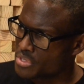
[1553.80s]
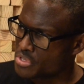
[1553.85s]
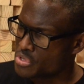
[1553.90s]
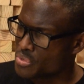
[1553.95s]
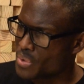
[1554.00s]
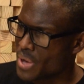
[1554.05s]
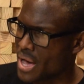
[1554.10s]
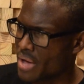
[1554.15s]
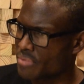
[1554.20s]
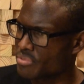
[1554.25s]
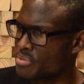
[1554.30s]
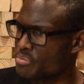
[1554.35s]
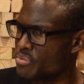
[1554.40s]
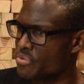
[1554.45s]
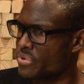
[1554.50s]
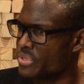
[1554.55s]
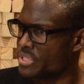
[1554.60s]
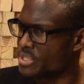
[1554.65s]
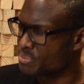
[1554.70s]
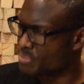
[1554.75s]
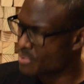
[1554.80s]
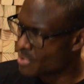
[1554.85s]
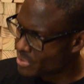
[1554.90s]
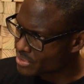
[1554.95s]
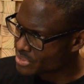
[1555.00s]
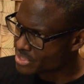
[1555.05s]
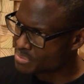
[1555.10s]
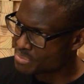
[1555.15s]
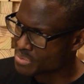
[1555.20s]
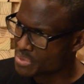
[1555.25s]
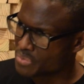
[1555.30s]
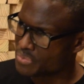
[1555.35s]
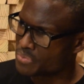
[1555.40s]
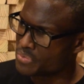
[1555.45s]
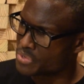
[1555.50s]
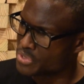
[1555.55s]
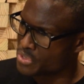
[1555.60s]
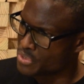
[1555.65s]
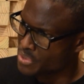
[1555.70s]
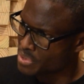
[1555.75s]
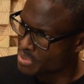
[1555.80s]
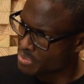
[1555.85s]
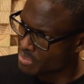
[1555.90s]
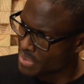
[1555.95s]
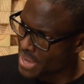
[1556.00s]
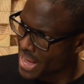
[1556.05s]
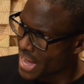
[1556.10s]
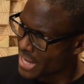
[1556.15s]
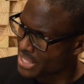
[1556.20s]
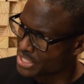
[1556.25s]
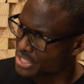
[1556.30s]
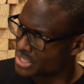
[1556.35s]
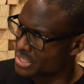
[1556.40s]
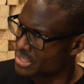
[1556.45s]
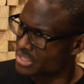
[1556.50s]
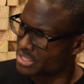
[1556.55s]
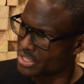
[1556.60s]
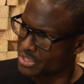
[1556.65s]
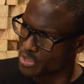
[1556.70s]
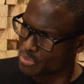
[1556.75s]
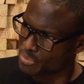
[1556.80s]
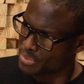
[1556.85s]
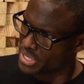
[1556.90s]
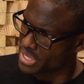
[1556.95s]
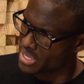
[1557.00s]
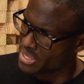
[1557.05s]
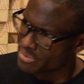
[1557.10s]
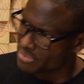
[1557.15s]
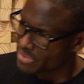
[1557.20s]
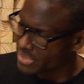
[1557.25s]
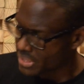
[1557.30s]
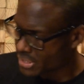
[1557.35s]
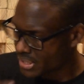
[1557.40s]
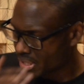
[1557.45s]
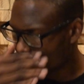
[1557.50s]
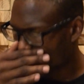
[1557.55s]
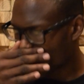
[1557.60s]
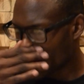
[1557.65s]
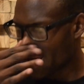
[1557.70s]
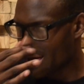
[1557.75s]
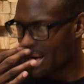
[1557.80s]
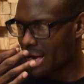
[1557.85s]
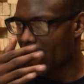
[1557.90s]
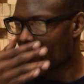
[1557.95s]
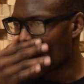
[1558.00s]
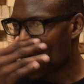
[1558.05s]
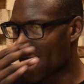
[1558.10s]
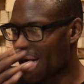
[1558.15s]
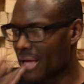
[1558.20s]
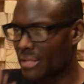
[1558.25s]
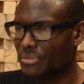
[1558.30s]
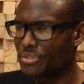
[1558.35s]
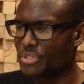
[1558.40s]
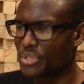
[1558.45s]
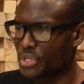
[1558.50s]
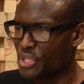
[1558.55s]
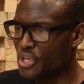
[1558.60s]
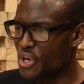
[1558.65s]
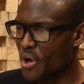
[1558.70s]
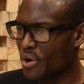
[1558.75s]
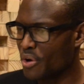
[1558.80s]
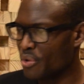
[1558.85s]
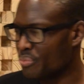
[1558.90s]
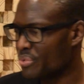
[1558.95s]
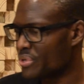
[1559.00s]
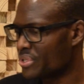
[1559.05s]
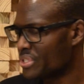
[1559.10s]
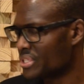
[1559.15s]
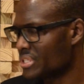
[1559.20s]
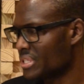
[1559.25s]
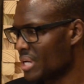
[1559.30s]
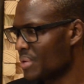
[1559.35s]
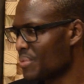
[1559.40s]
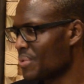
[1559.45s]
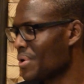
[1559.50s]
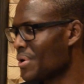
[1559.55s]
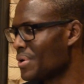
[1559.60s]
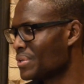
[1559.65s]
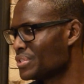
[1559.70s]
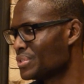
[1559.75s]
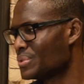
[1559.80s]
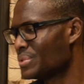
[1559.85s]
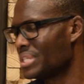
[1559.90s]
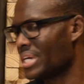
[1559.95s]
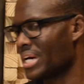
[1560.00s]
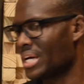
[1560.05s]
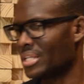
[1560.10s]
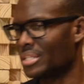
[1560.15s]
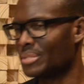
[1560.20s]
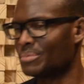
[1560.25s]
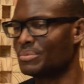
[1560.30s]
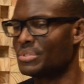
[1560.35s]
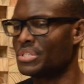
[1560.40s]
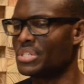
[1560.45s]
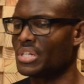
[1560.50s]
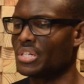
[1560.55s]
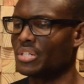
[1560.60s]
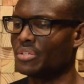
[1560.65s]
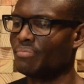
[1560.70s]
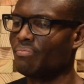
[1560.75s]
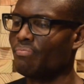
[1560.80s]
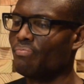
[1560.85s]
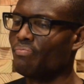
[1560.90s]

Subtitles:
You have to be responsible for your actions and your behavior. And to a younger person, I will also tell them to